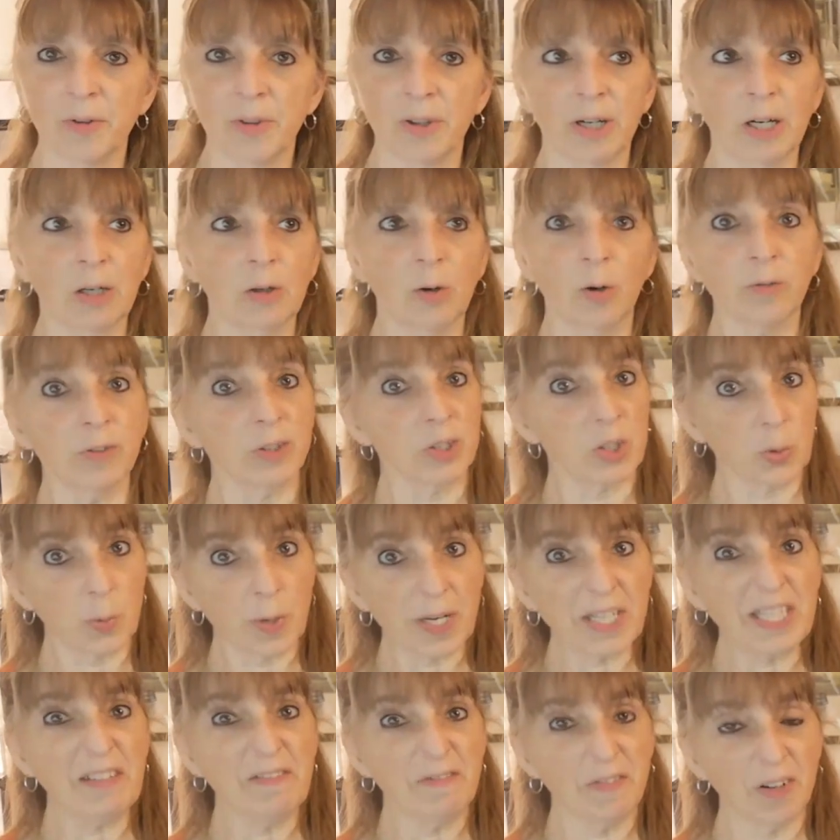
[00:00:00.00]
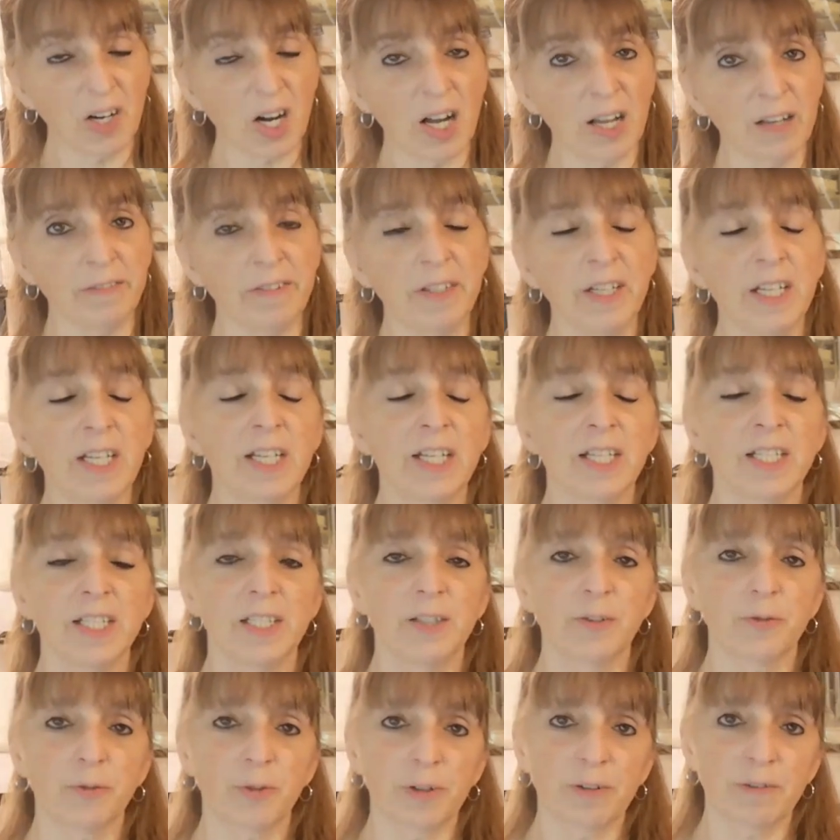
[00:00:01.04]
There are over 25
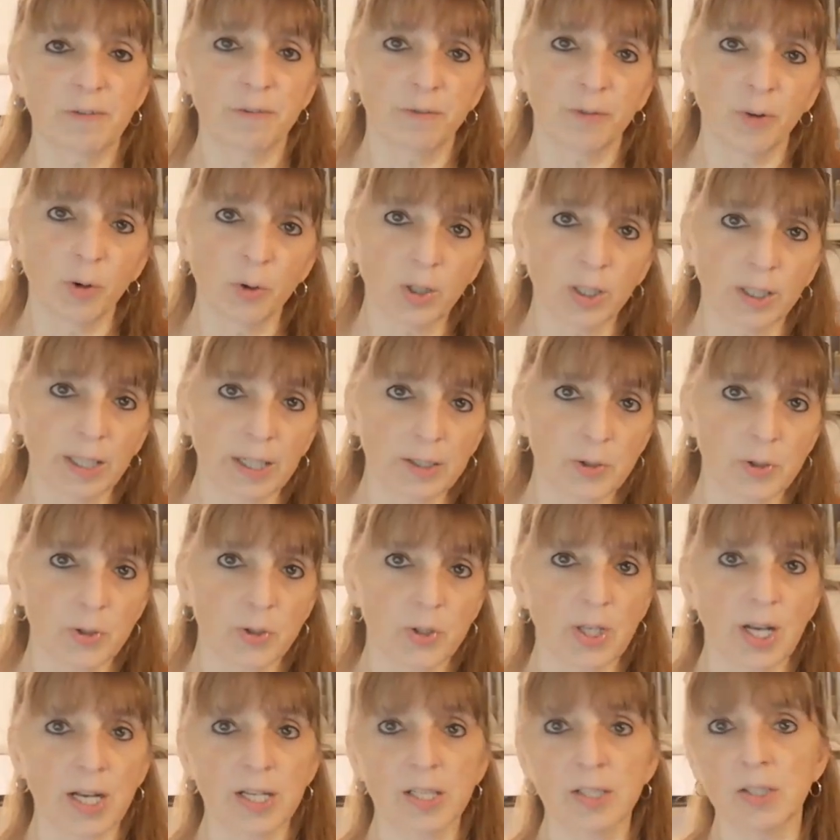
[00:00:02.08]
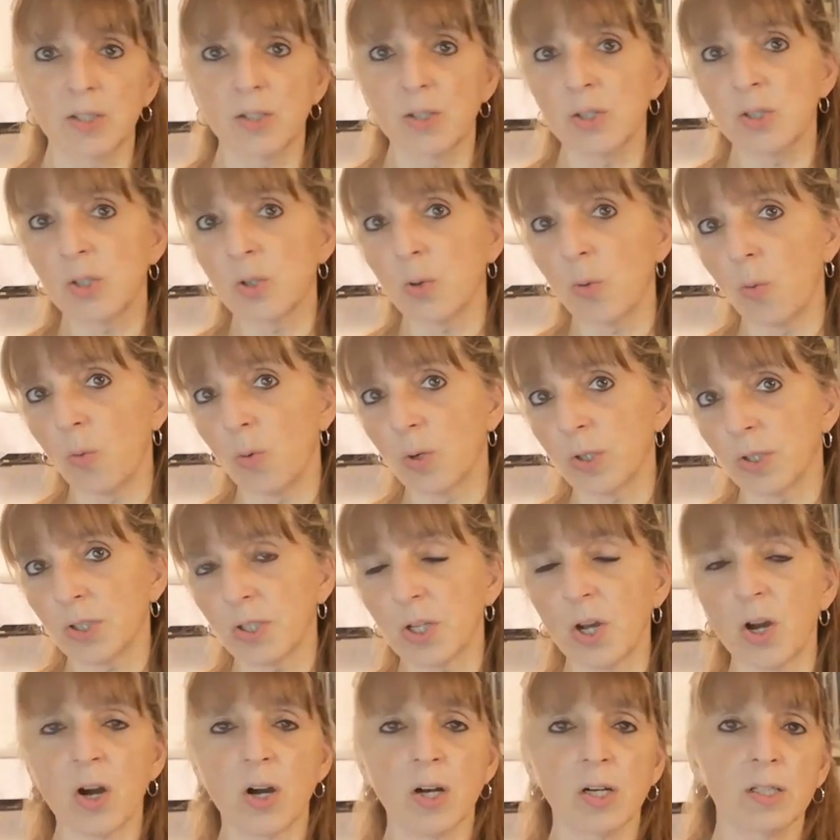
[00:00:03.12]
different vocal exercises or
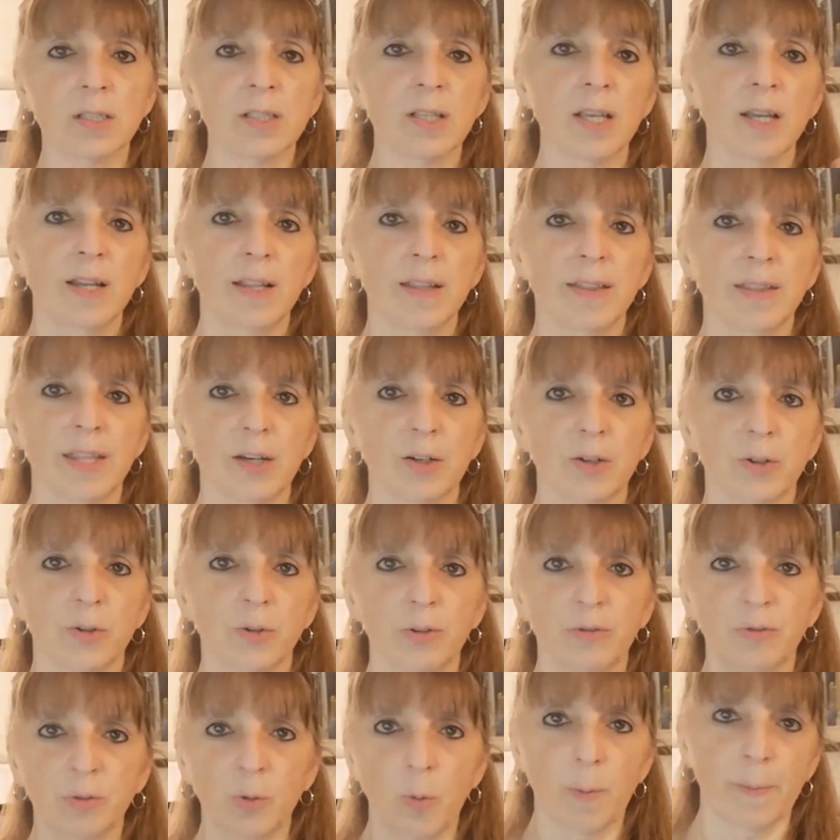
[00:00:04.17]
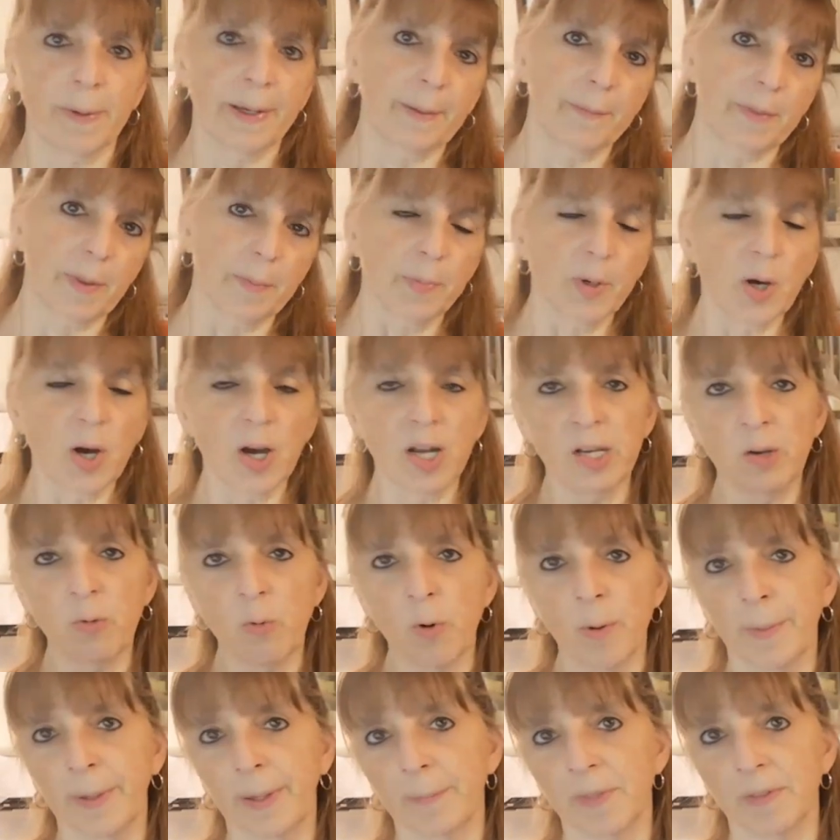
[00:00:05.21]
songs that are good for warming up the body,
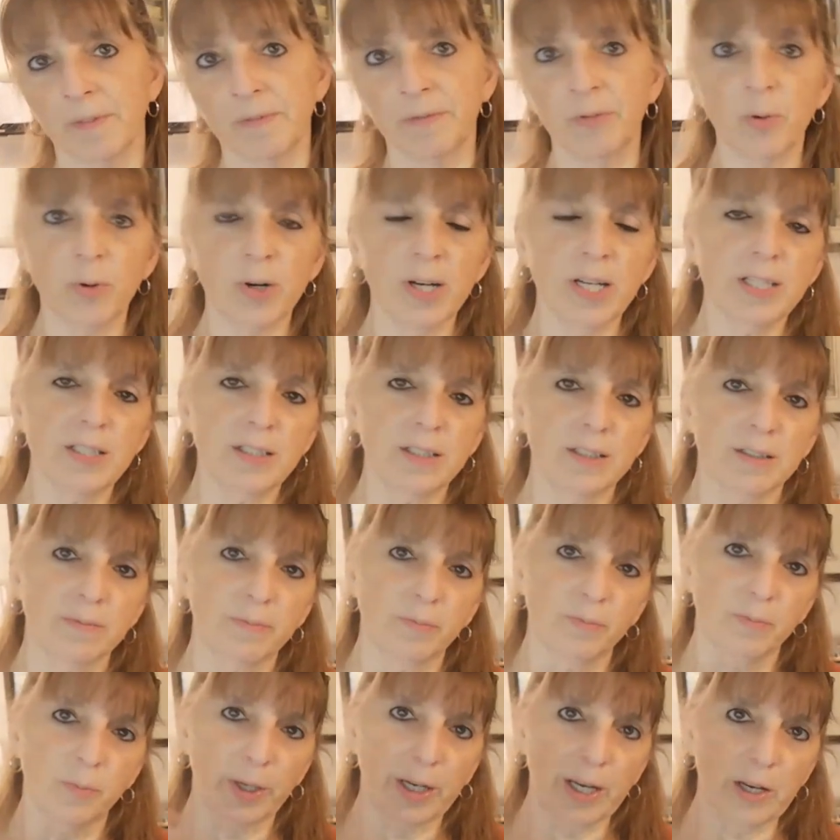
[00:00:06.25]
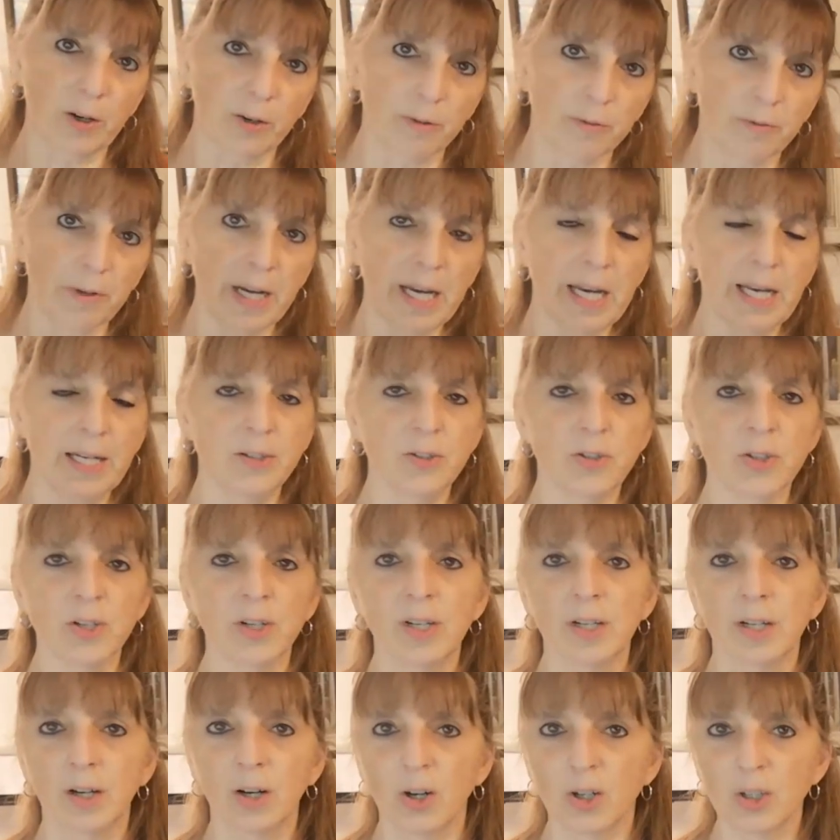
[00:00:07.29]
warming up the voice, working on range,
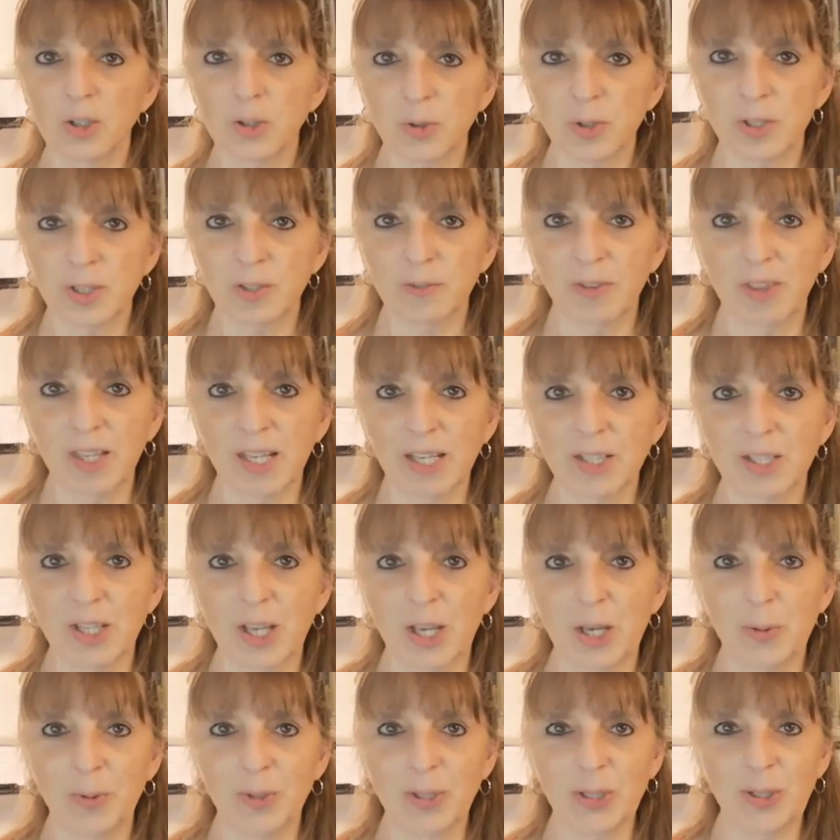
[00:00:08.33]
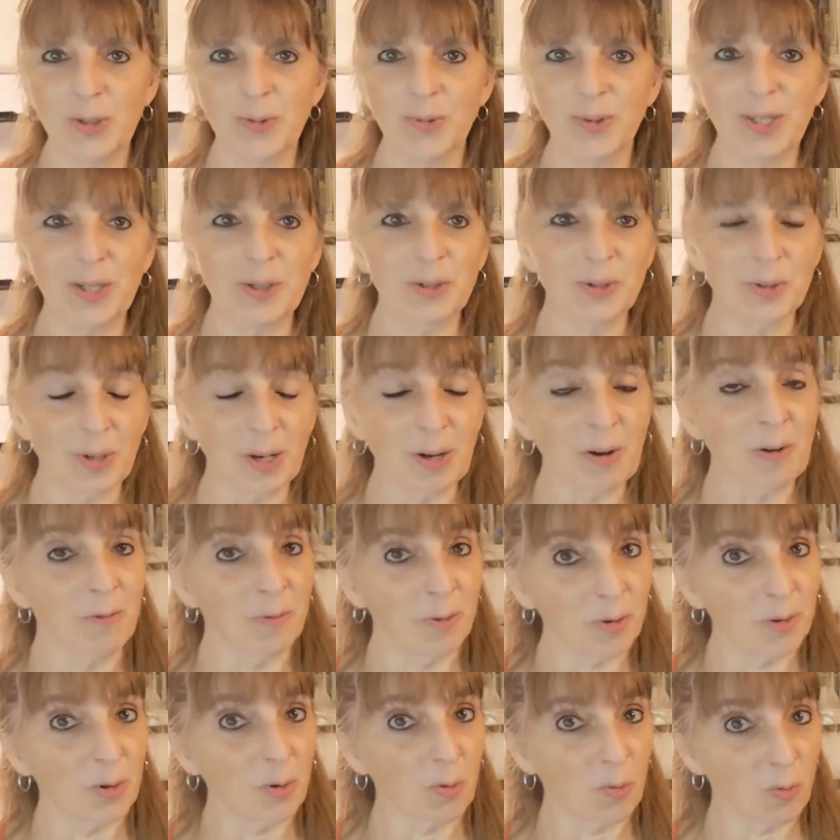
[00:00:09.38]
all sorts of things that you would do when you're doing
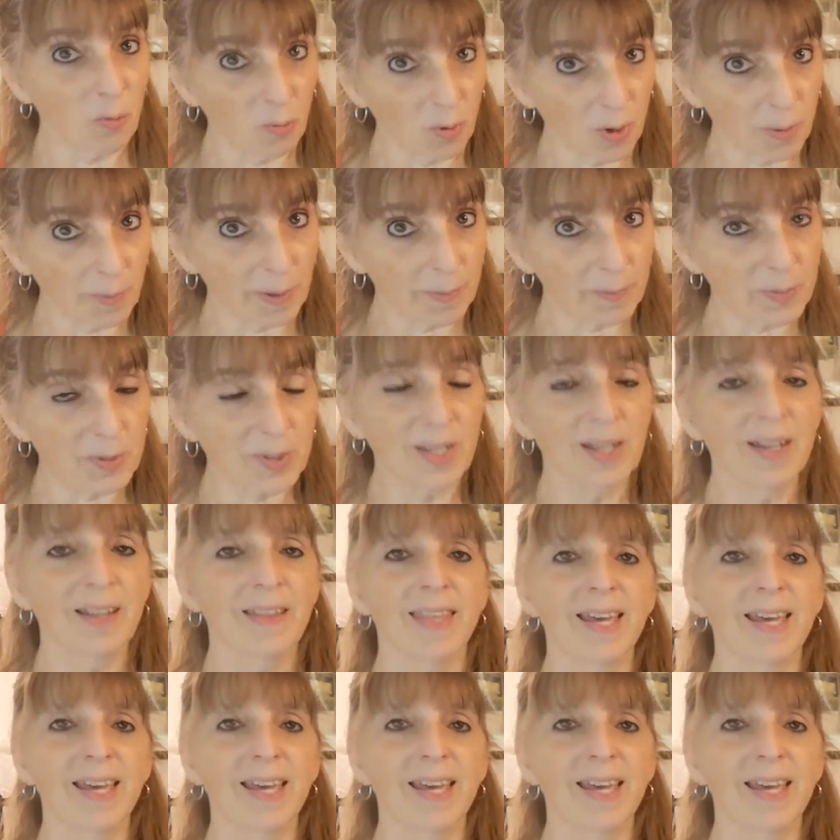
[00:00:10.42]
vocal warm-ups.